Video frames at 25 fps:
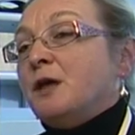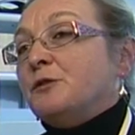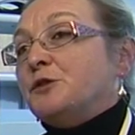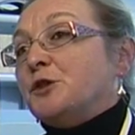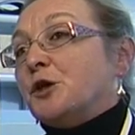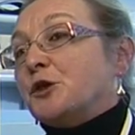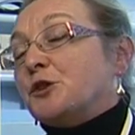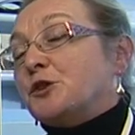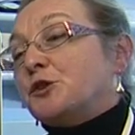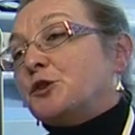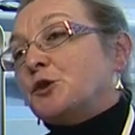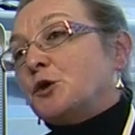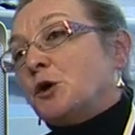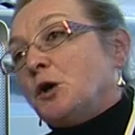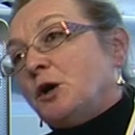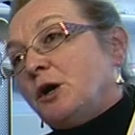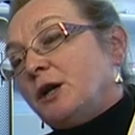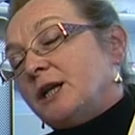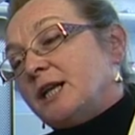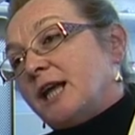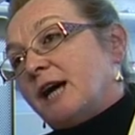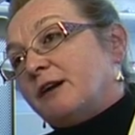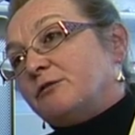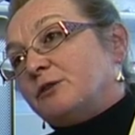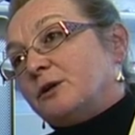The third
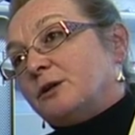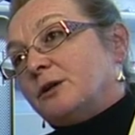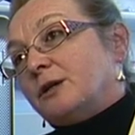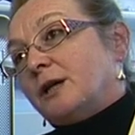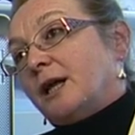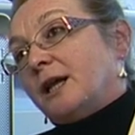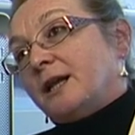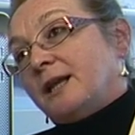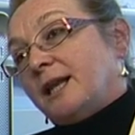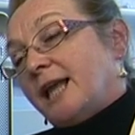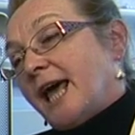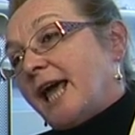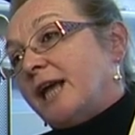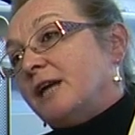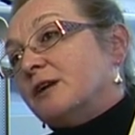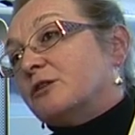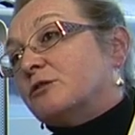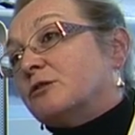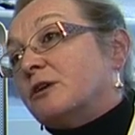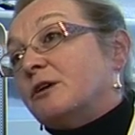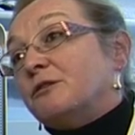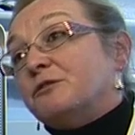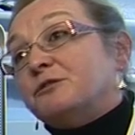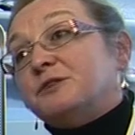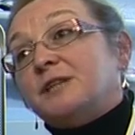
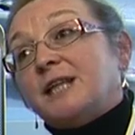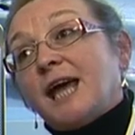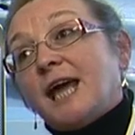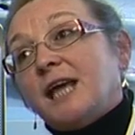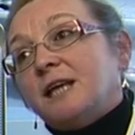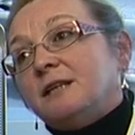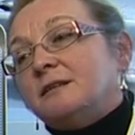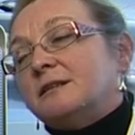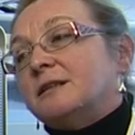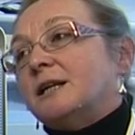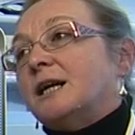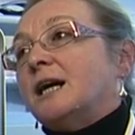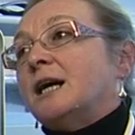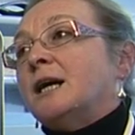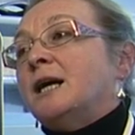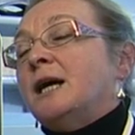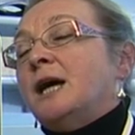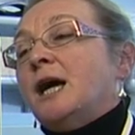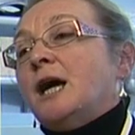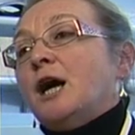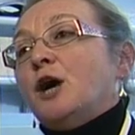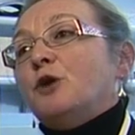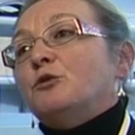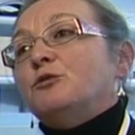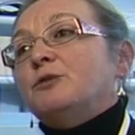layer of data
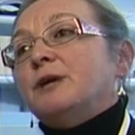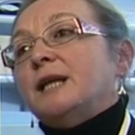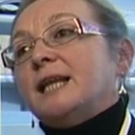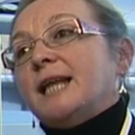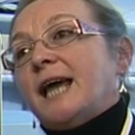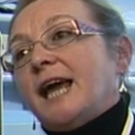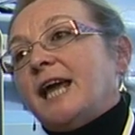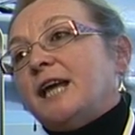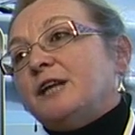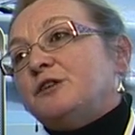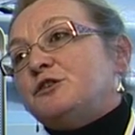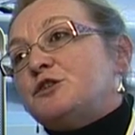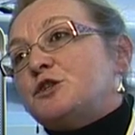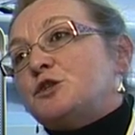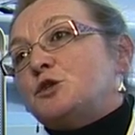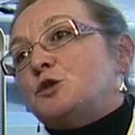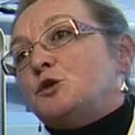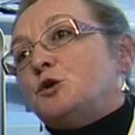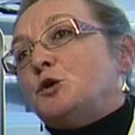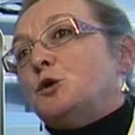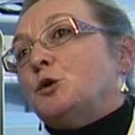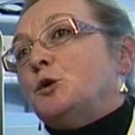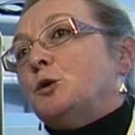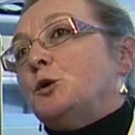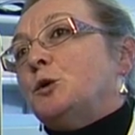relates
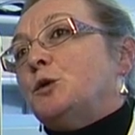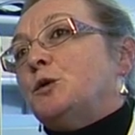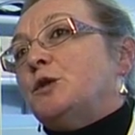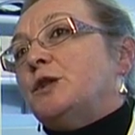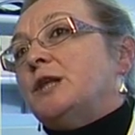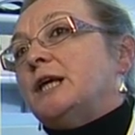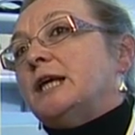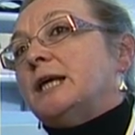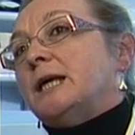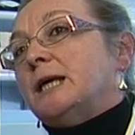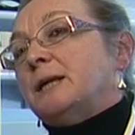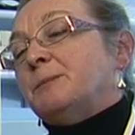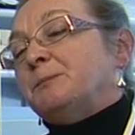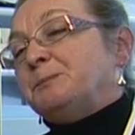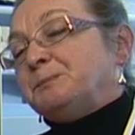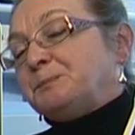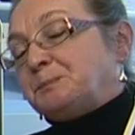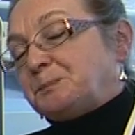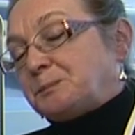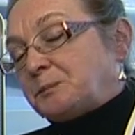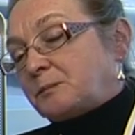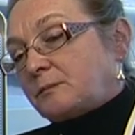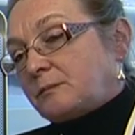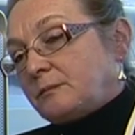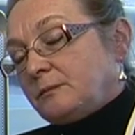to the
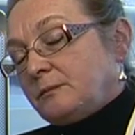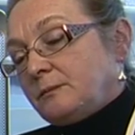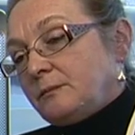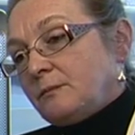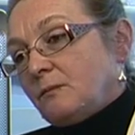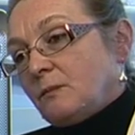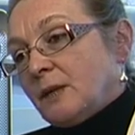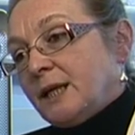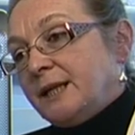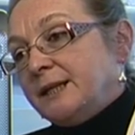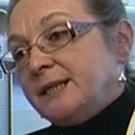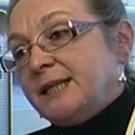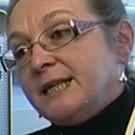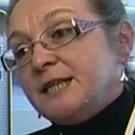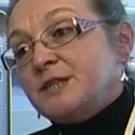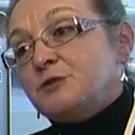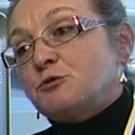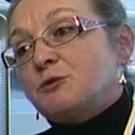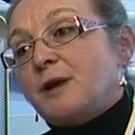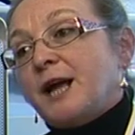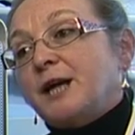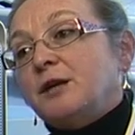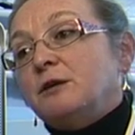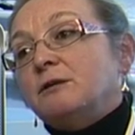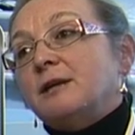
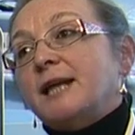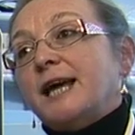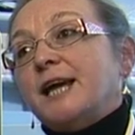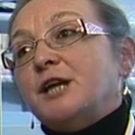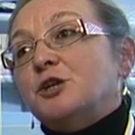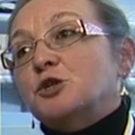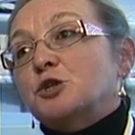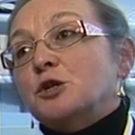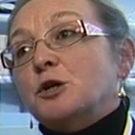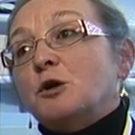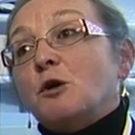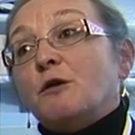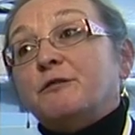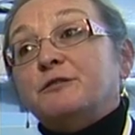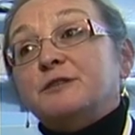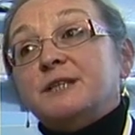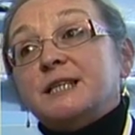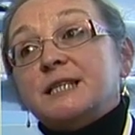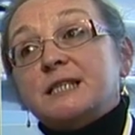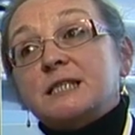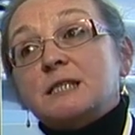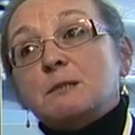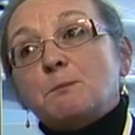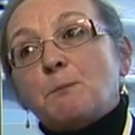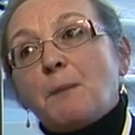dysregulation of
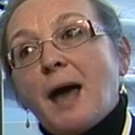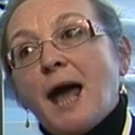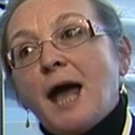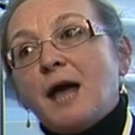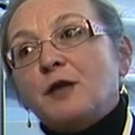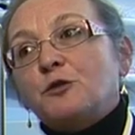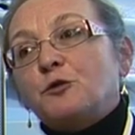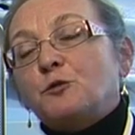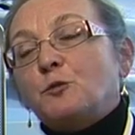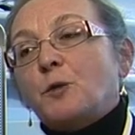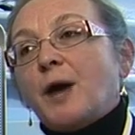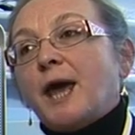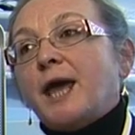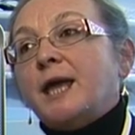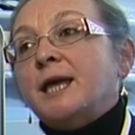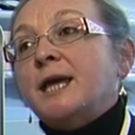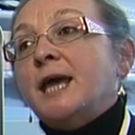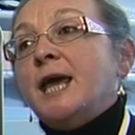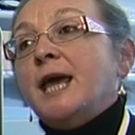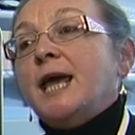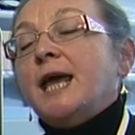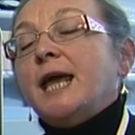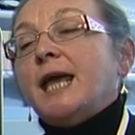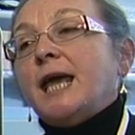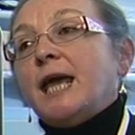this pathway
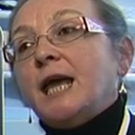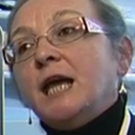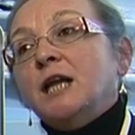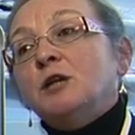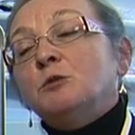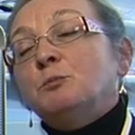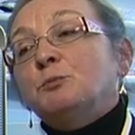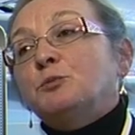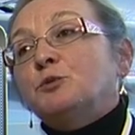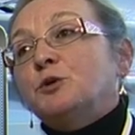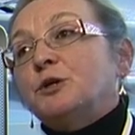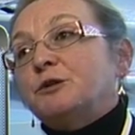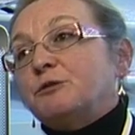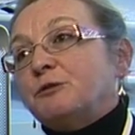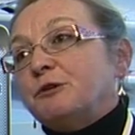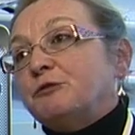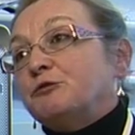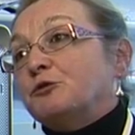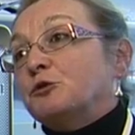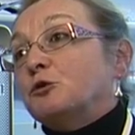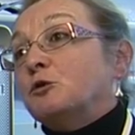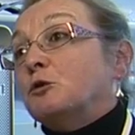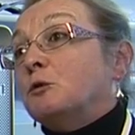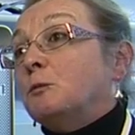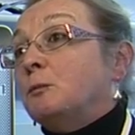in
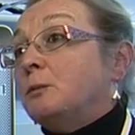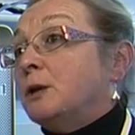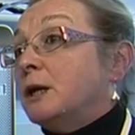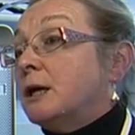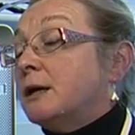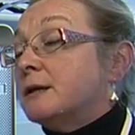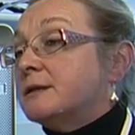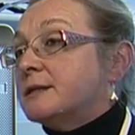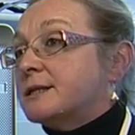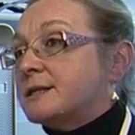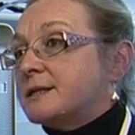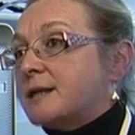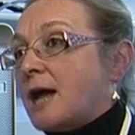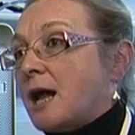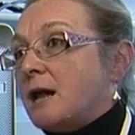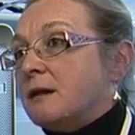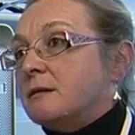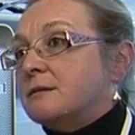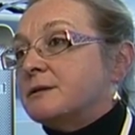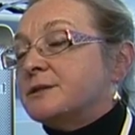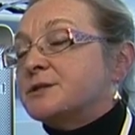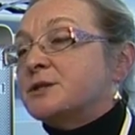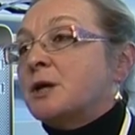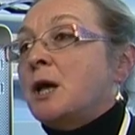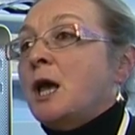peripheral blood
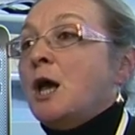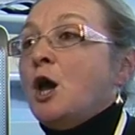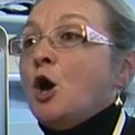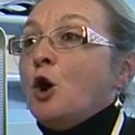cells.